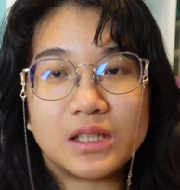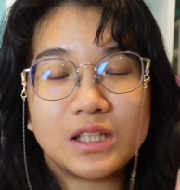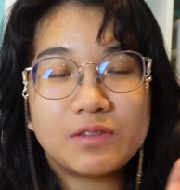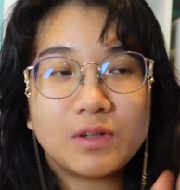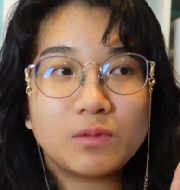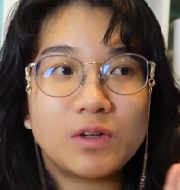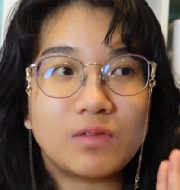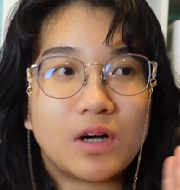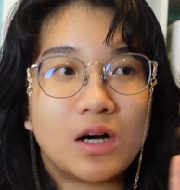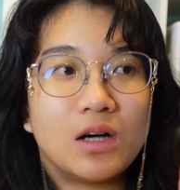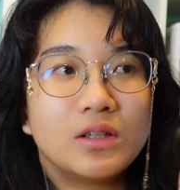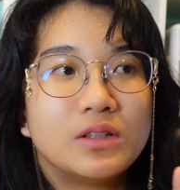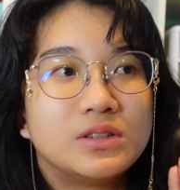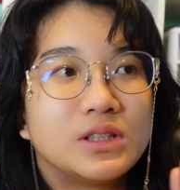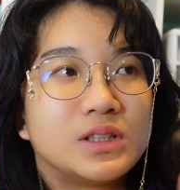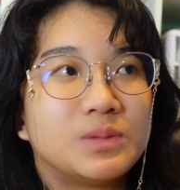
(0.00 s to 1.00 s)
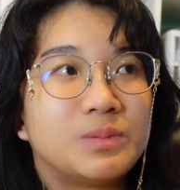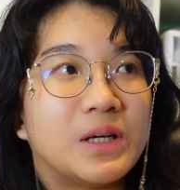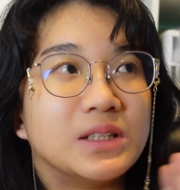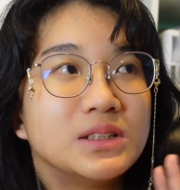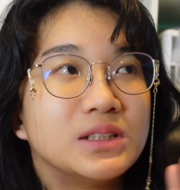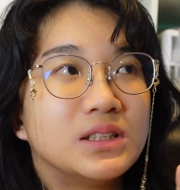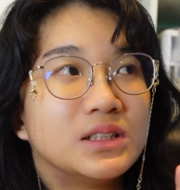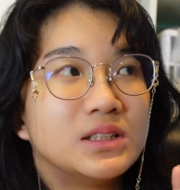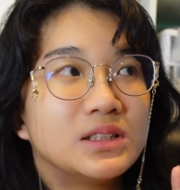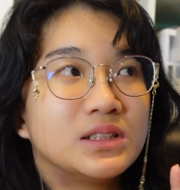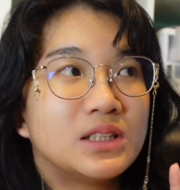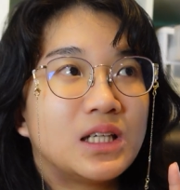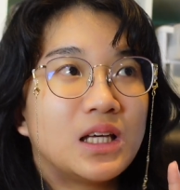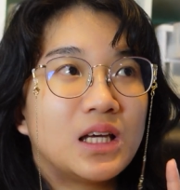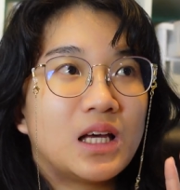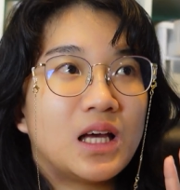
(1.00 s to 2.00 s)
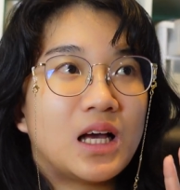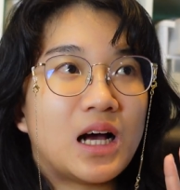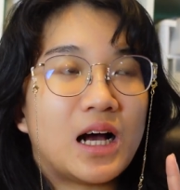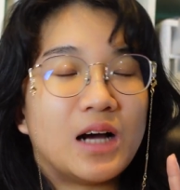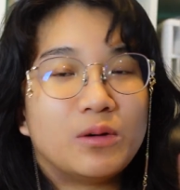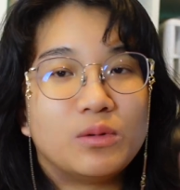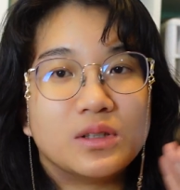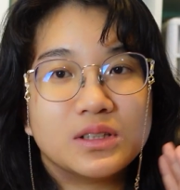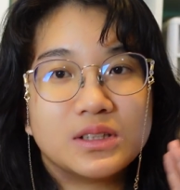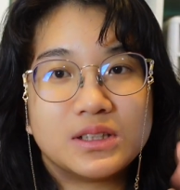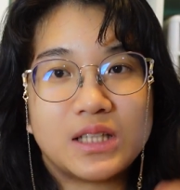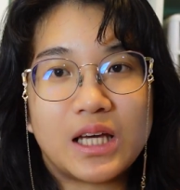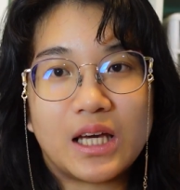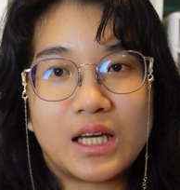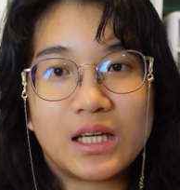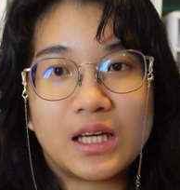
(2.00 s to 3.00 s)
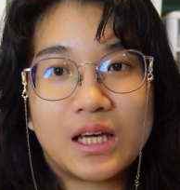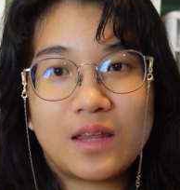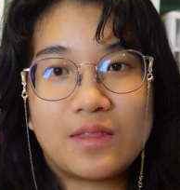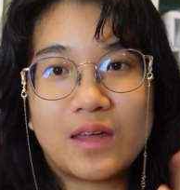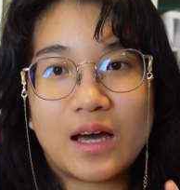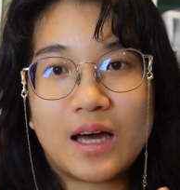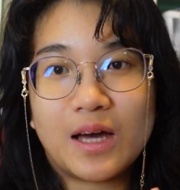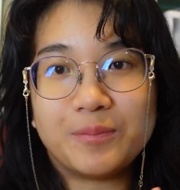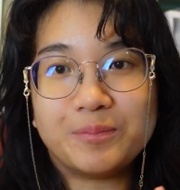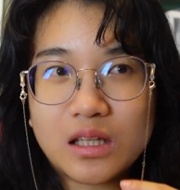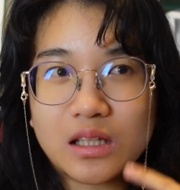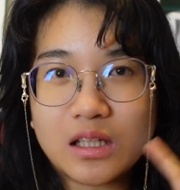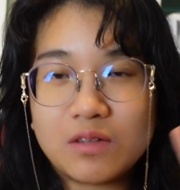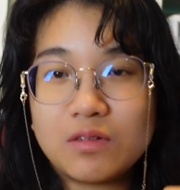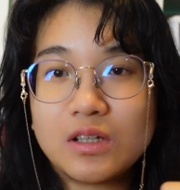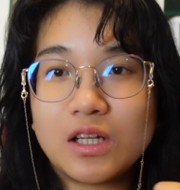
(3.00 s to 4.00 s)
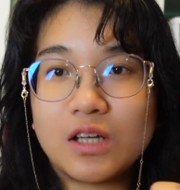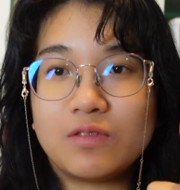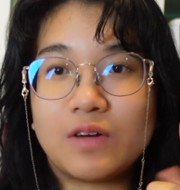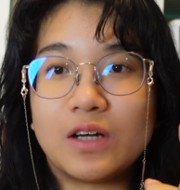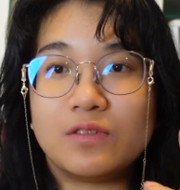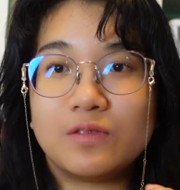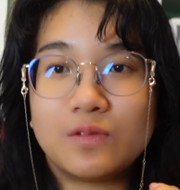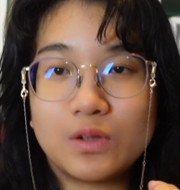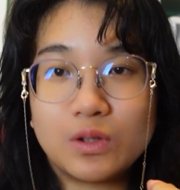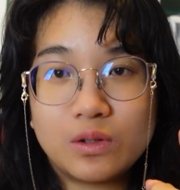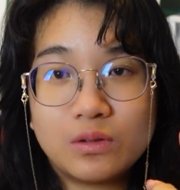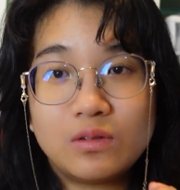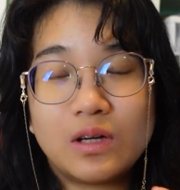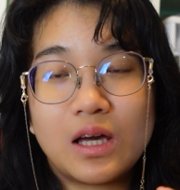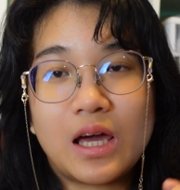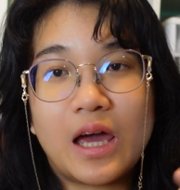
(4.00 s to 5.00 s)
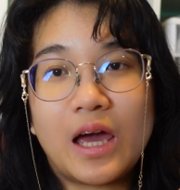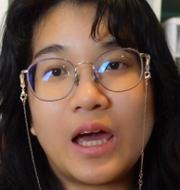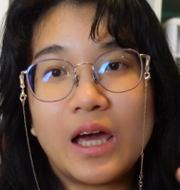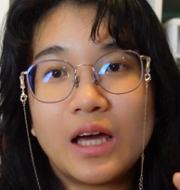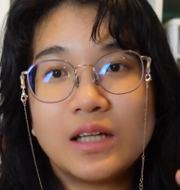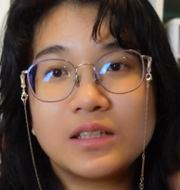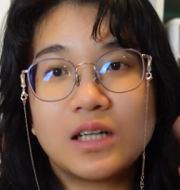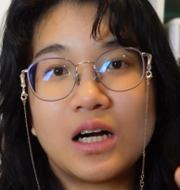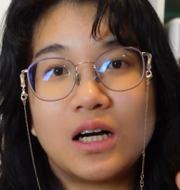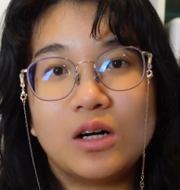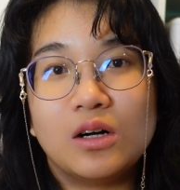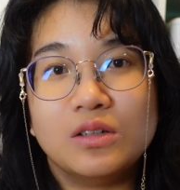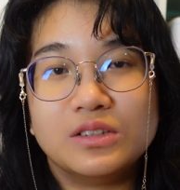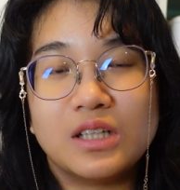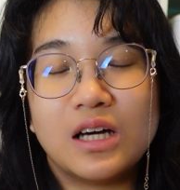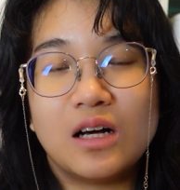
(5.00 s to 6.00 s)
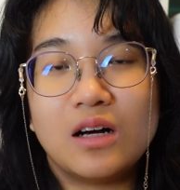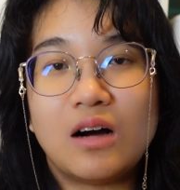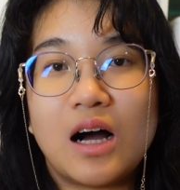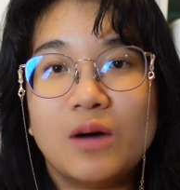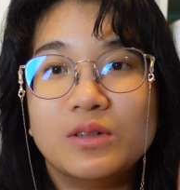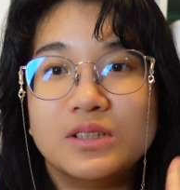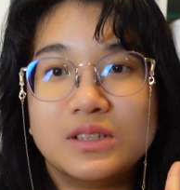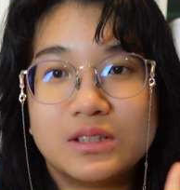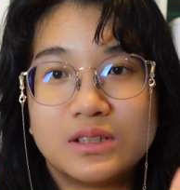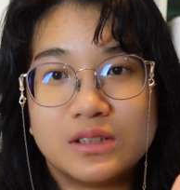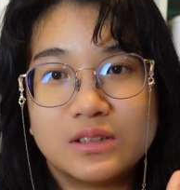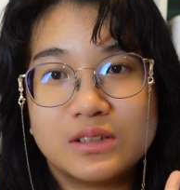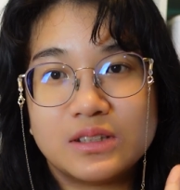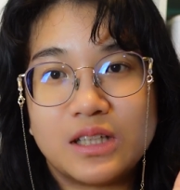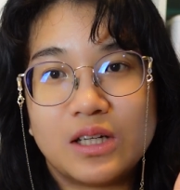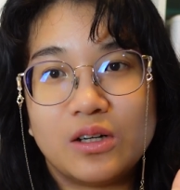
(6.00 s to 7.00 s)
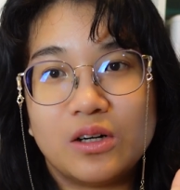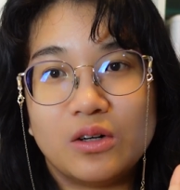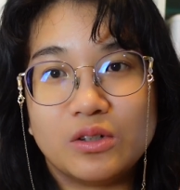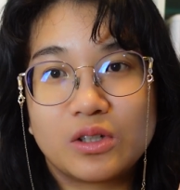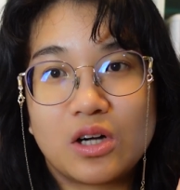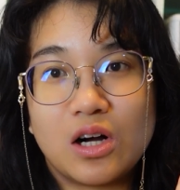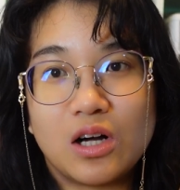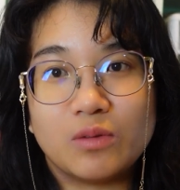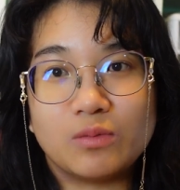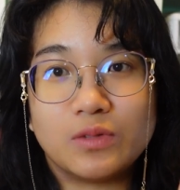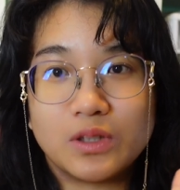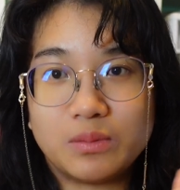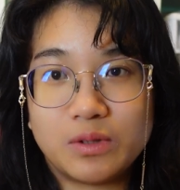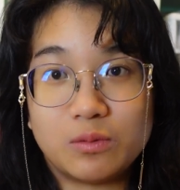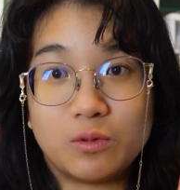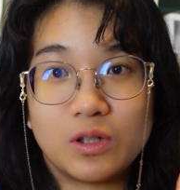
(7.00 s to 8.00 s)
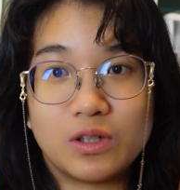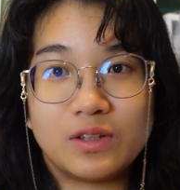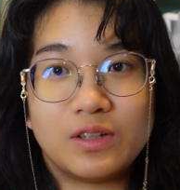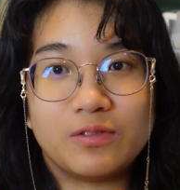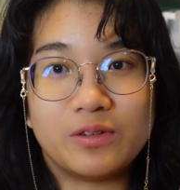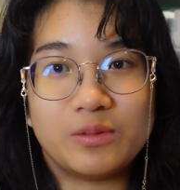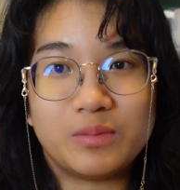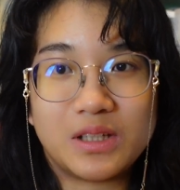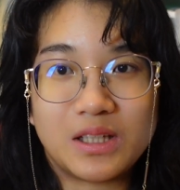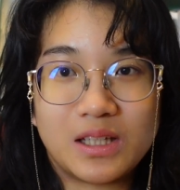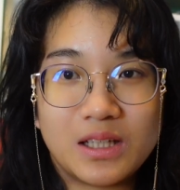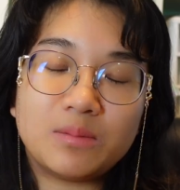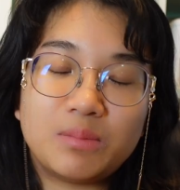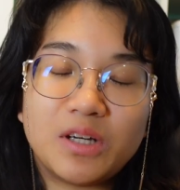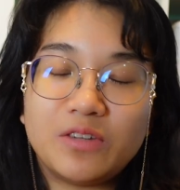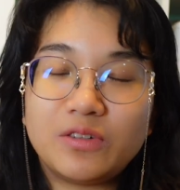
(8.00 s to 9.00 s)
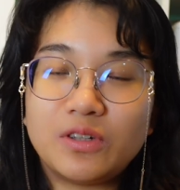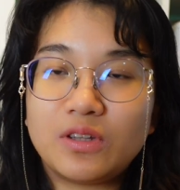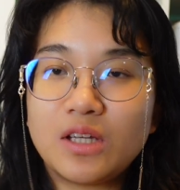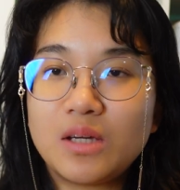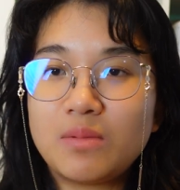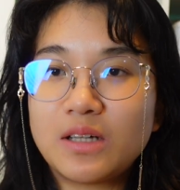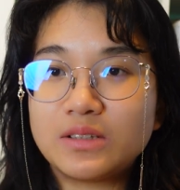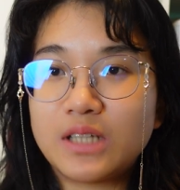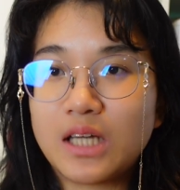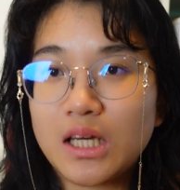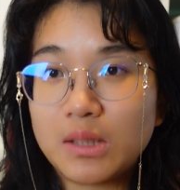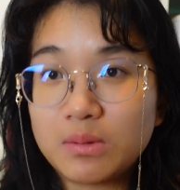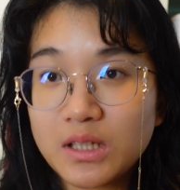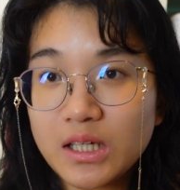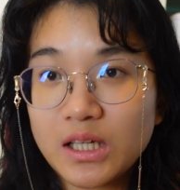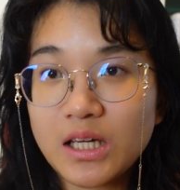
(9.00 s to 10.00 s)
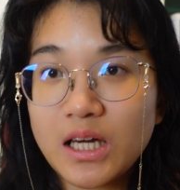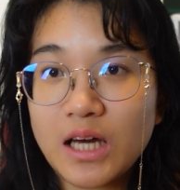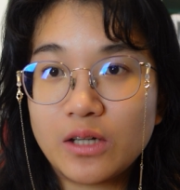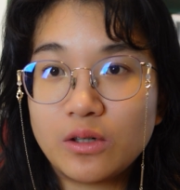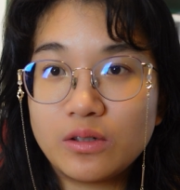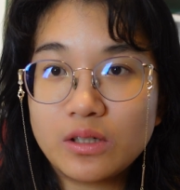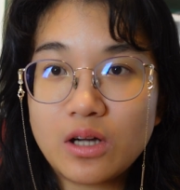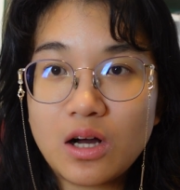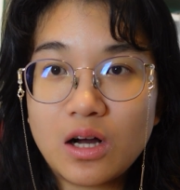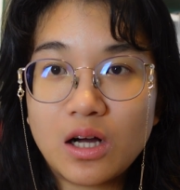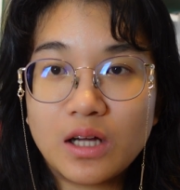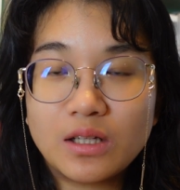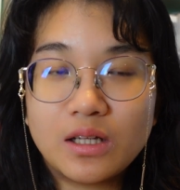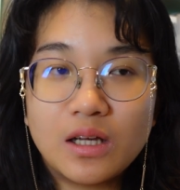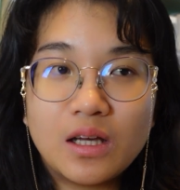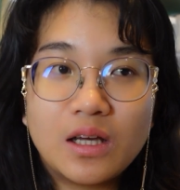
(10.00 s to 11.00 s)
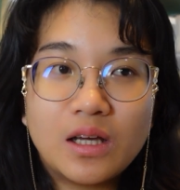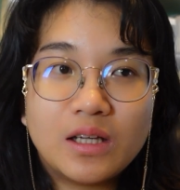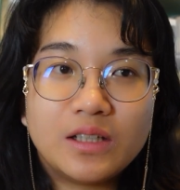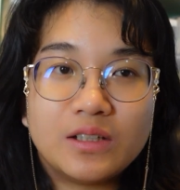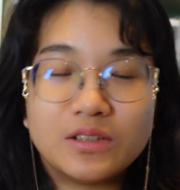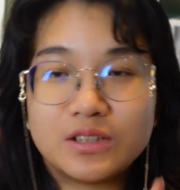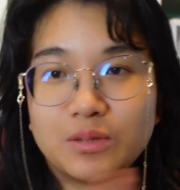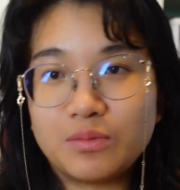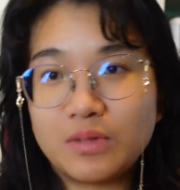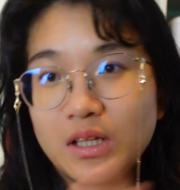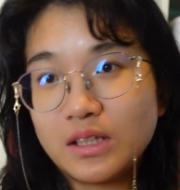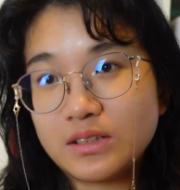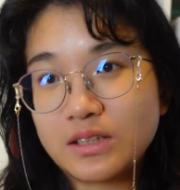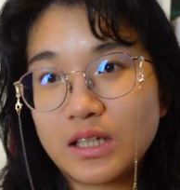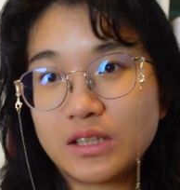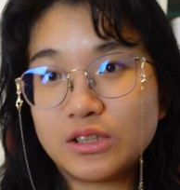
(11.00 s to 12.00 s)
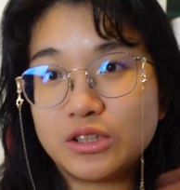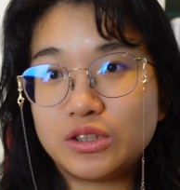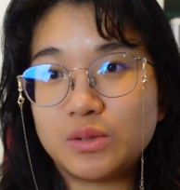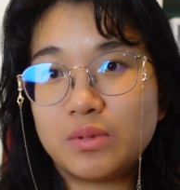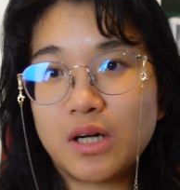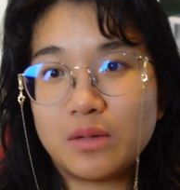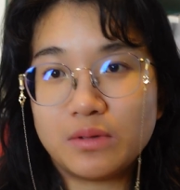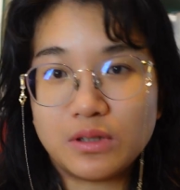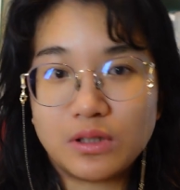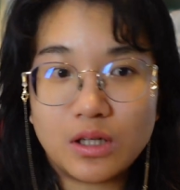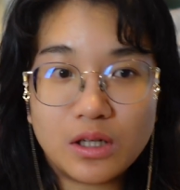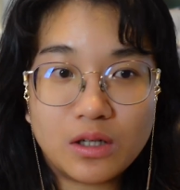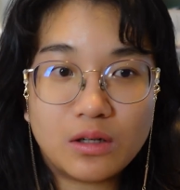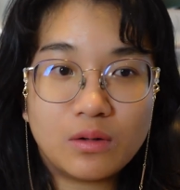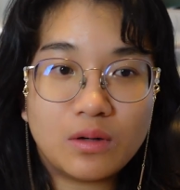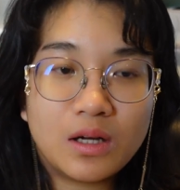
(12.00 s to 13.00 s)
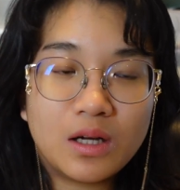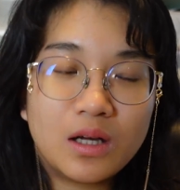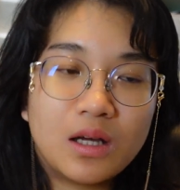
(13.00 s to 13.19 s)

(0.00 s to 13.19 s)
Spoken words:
even with all those expenses, I will say that even if I flew and got a hotel, I would still say Otakon would have been worth it for me. But if you're thinking about tabling at Otakon, here's some things that you should probably know.